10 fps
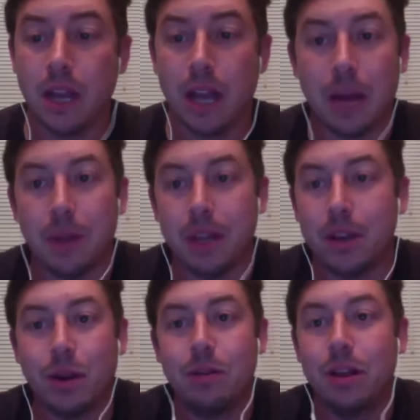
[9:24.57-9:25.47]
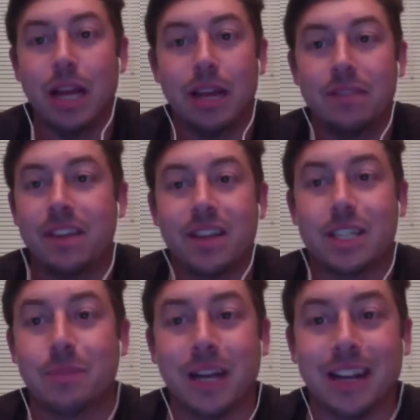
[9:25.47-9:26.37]
I mean, do I really have to
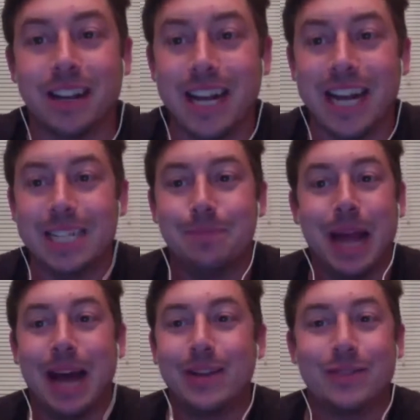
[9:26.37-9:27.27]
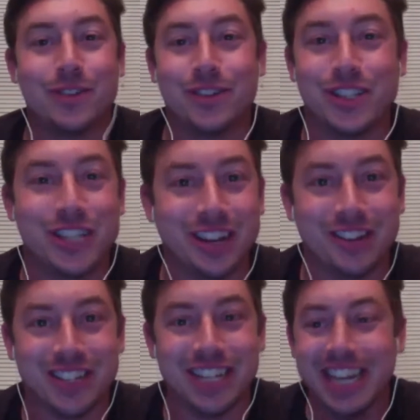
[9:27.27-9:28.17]
explain it? It's Palace versus
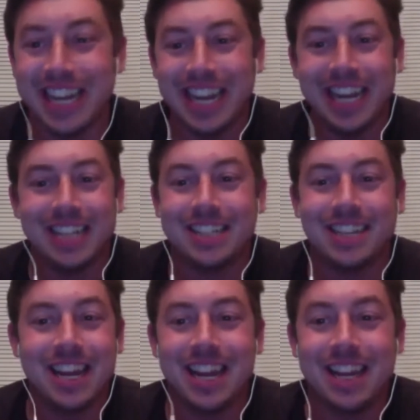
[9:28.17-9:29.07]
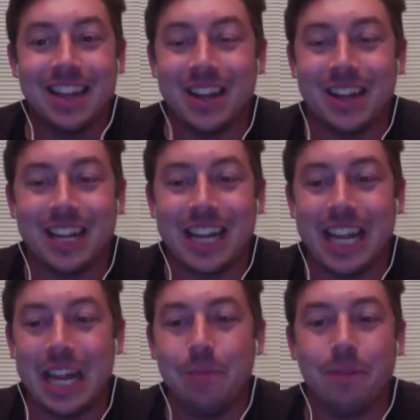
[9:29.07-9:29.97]
Chelsea. It's the
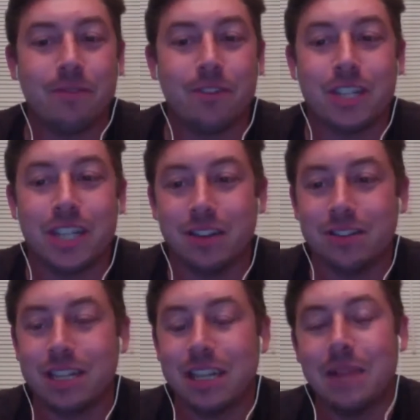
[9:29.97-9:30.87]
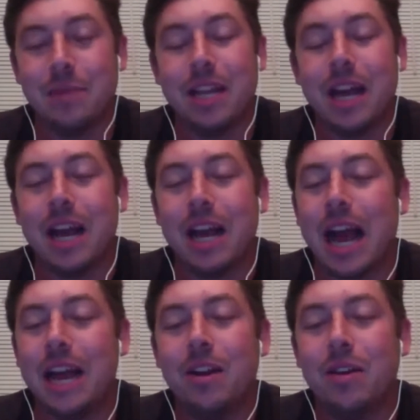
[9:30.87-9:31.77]
keeper for Chelsea. I mean,
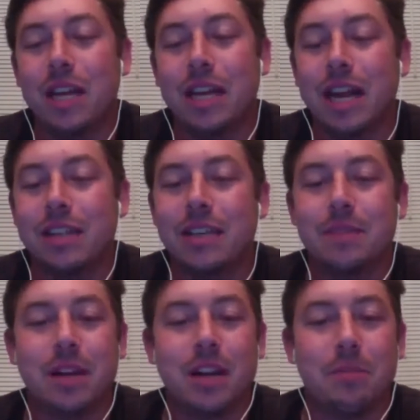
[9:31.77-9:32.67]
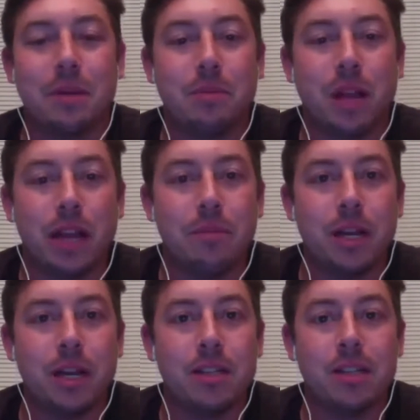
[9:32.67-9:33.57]
I know that Conte might not be playing
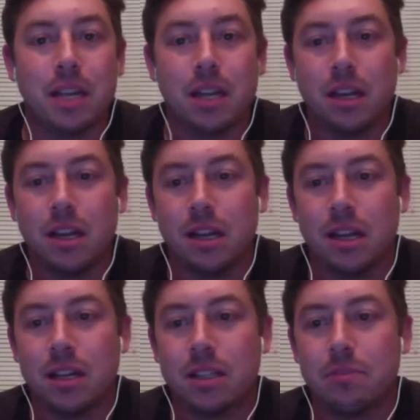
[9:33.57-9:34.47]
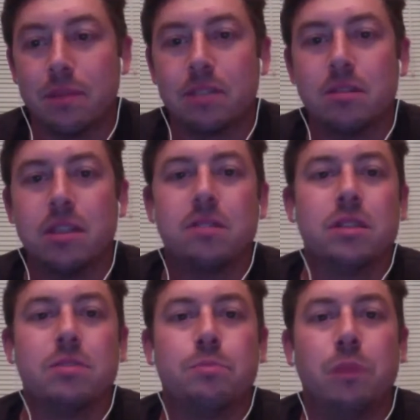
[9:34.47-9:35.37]
because some muscle
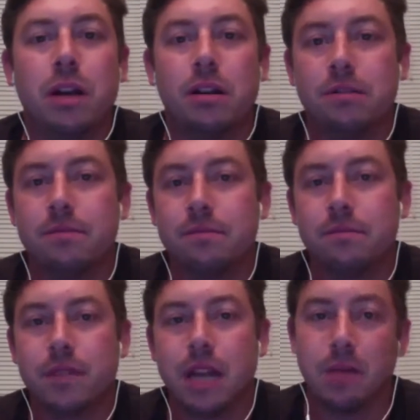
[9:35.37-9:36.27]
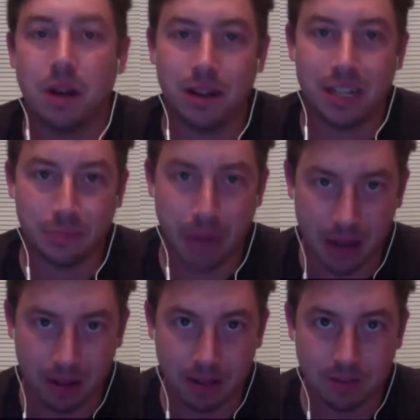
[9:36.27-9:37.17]
injuries, but come on, it's
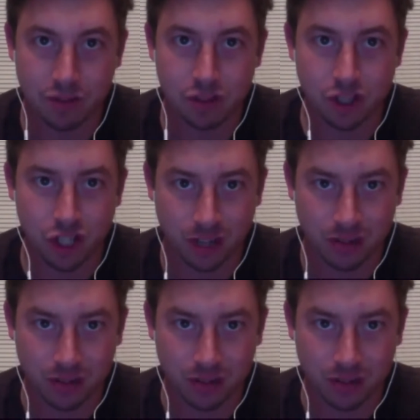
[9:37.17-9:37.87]
Palace versus Chelsea.